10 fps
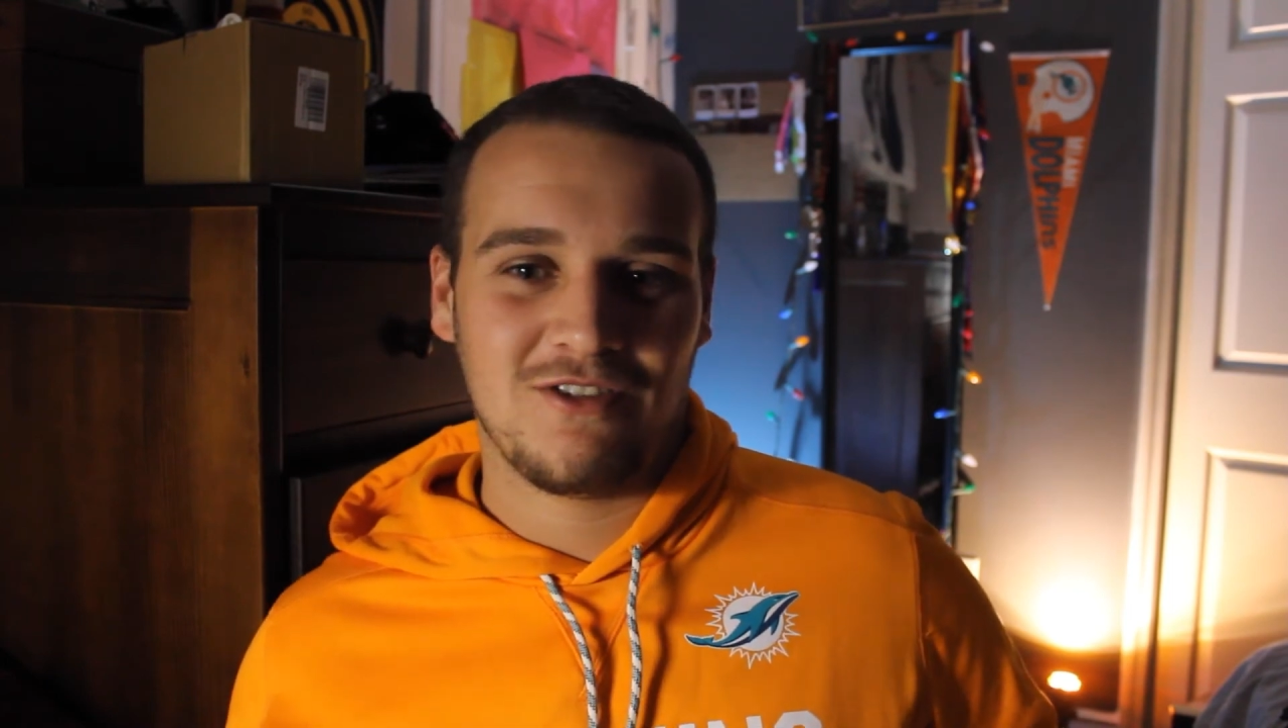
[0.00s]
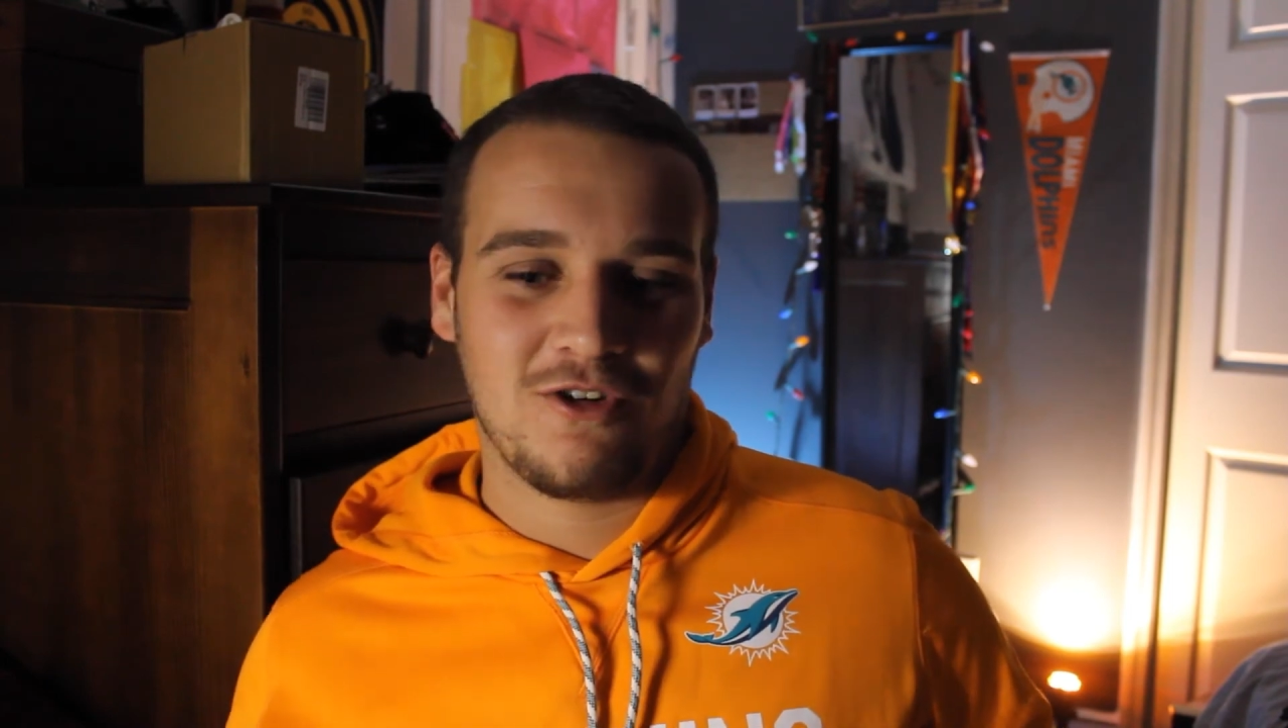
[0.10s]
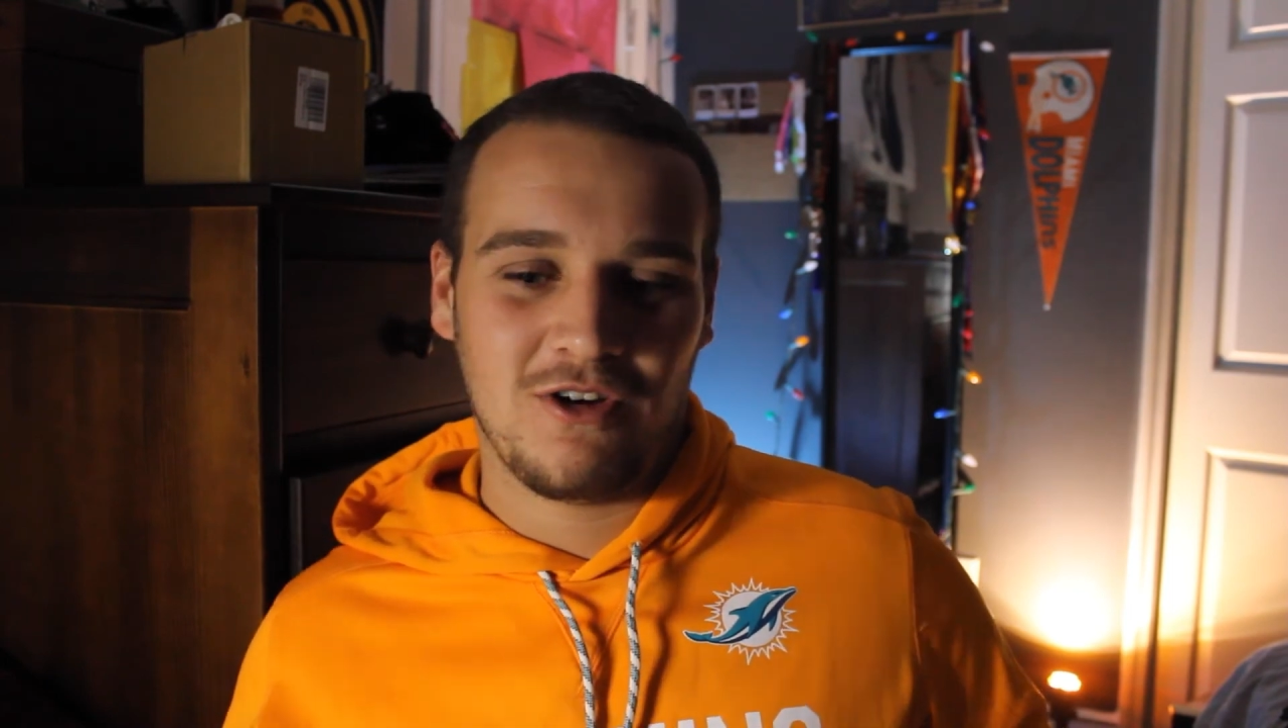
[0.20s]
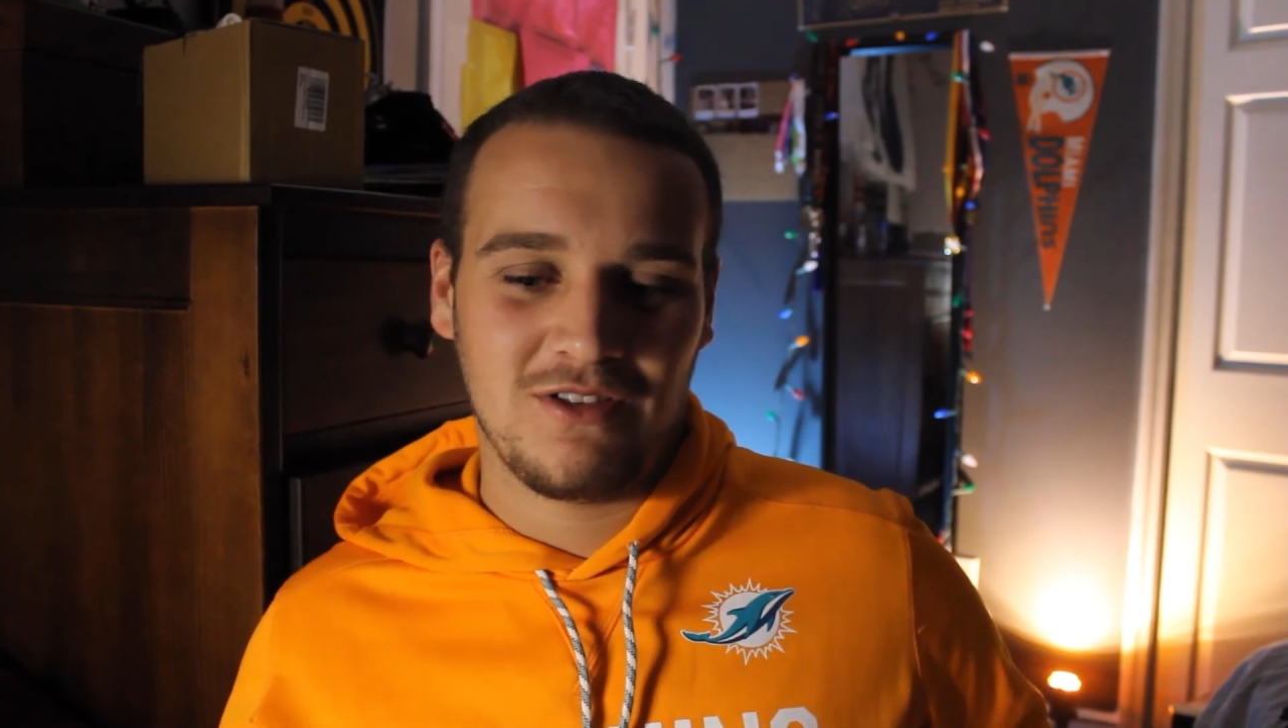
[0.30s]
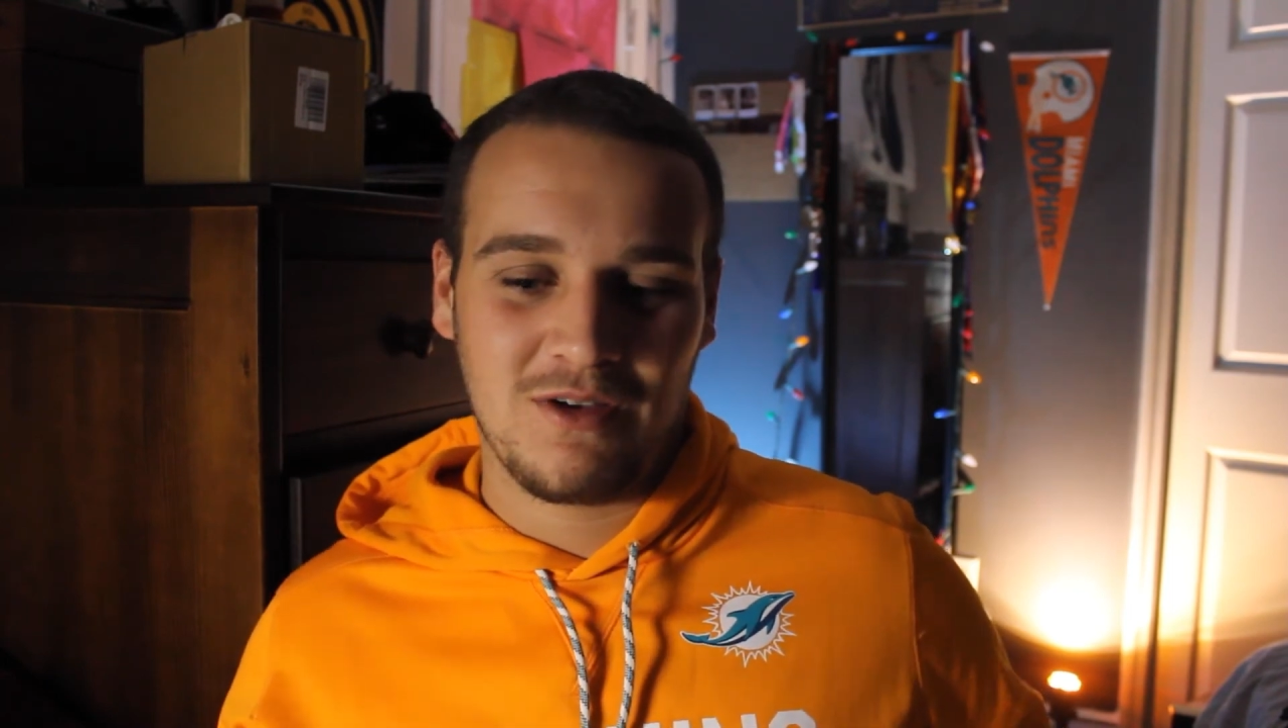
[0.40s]
are
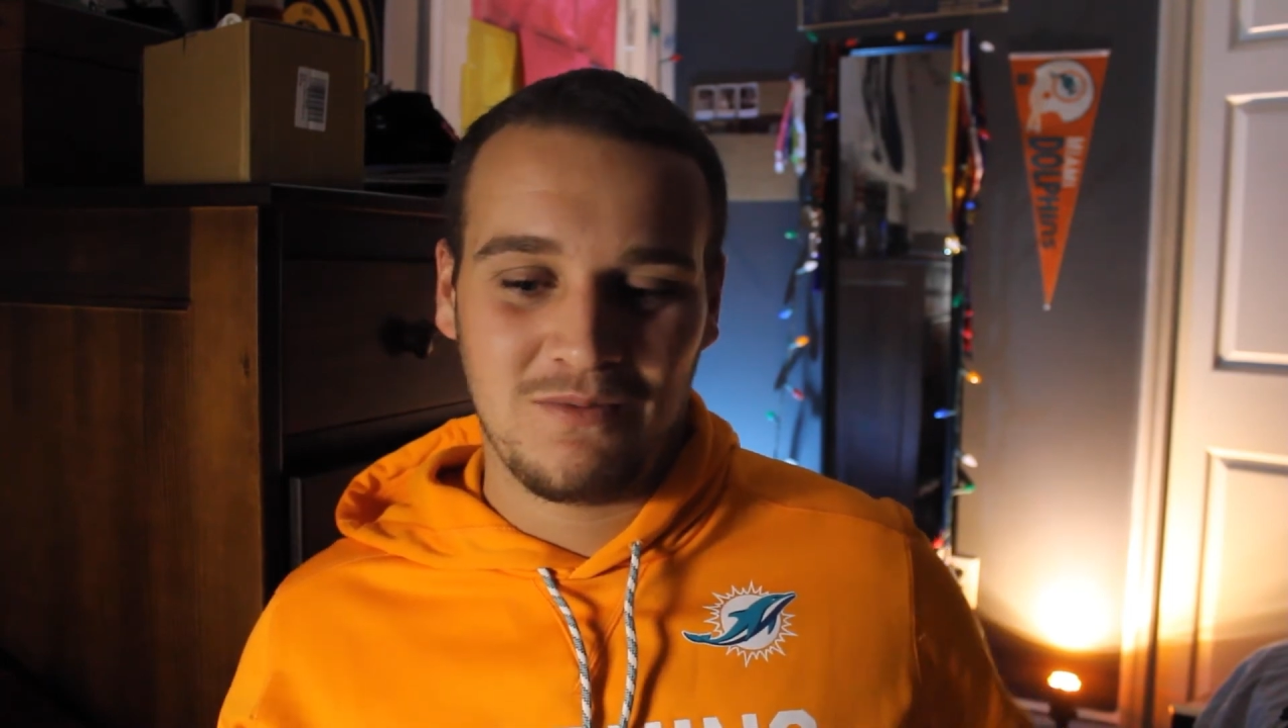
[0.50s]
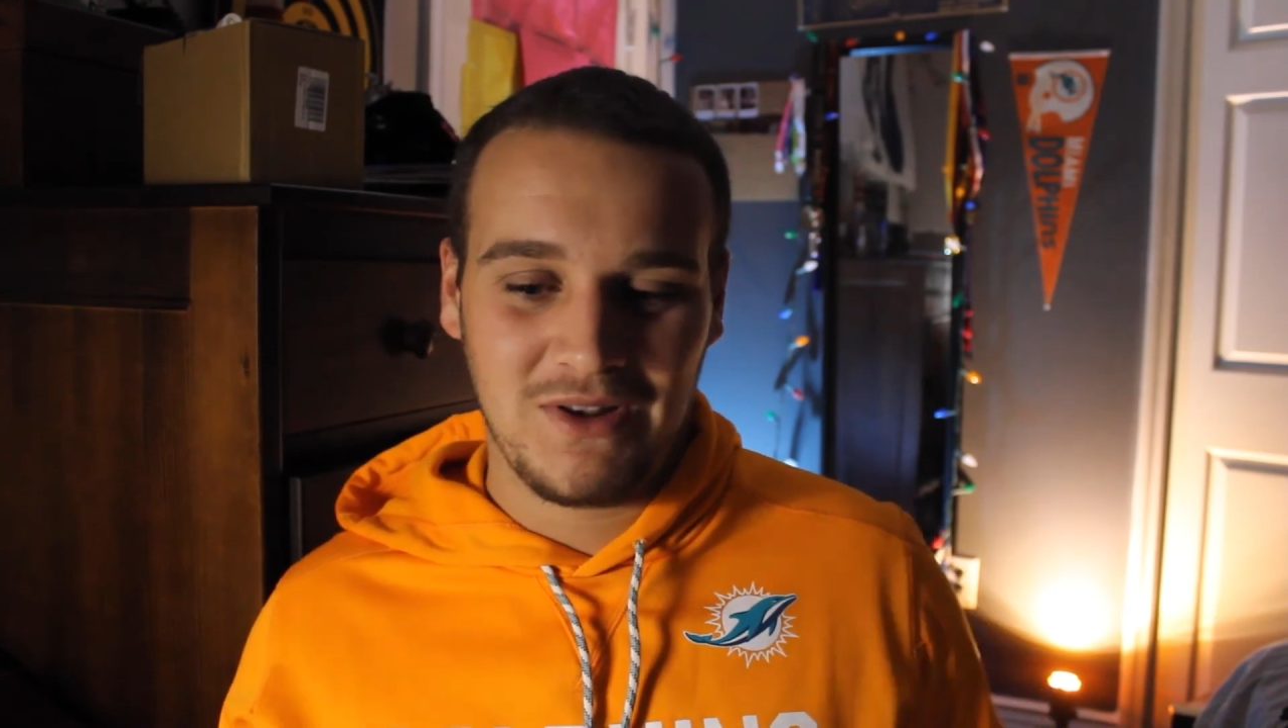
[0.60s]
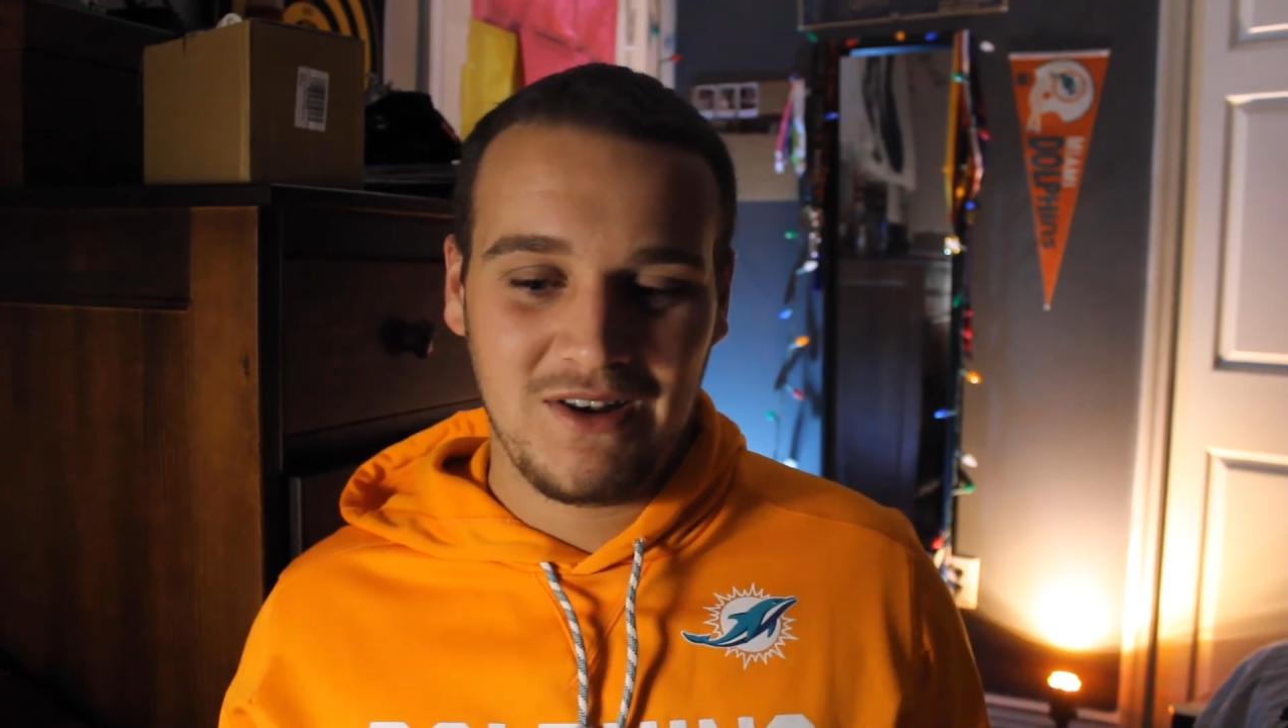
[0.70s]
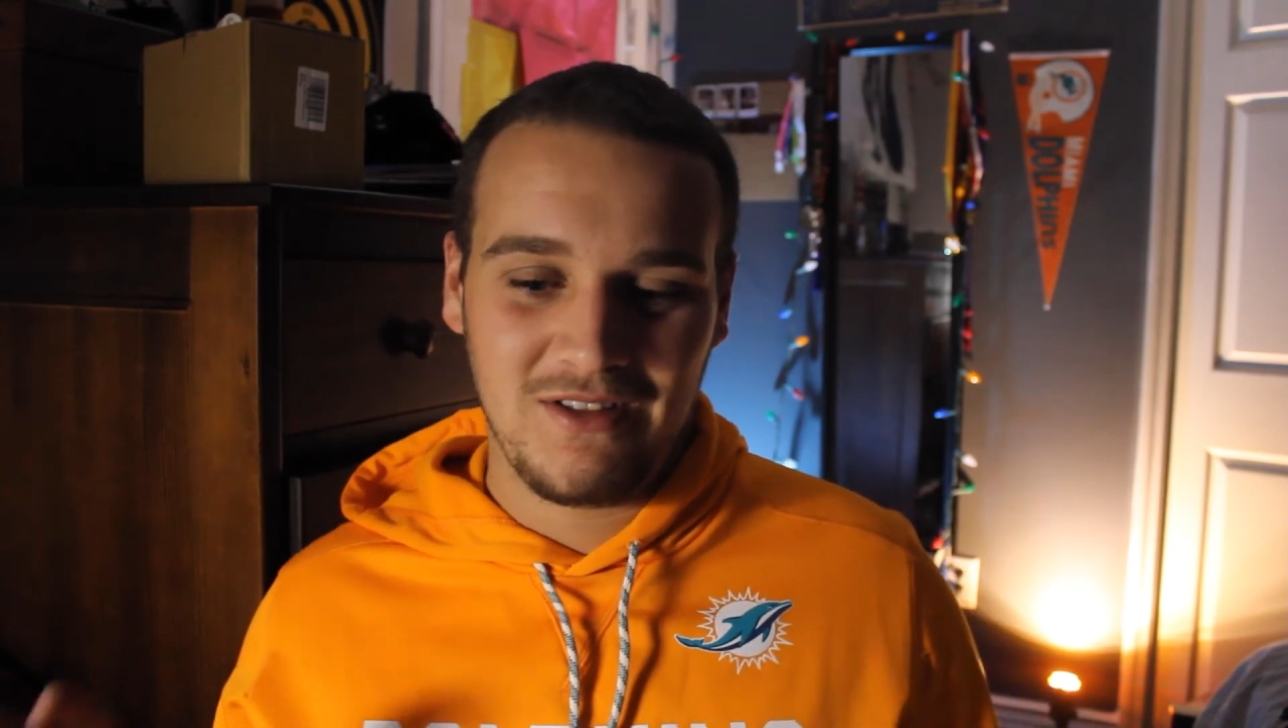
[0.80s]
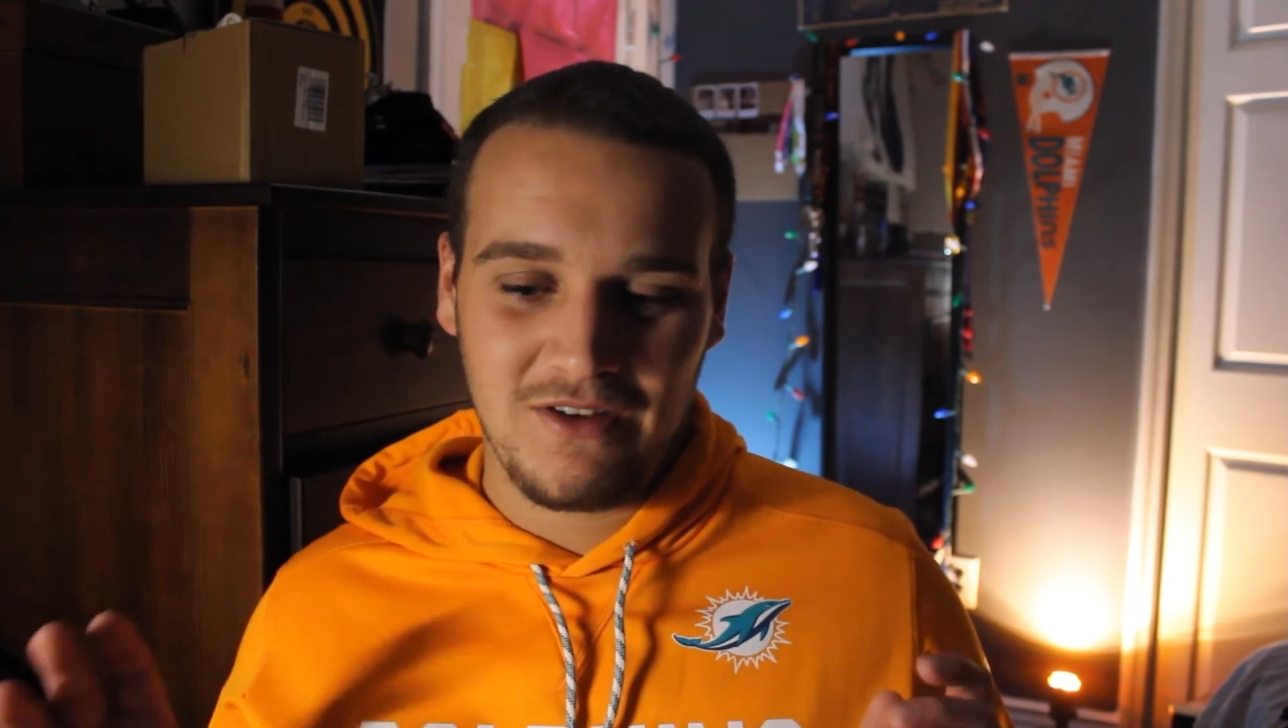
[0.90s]
on completely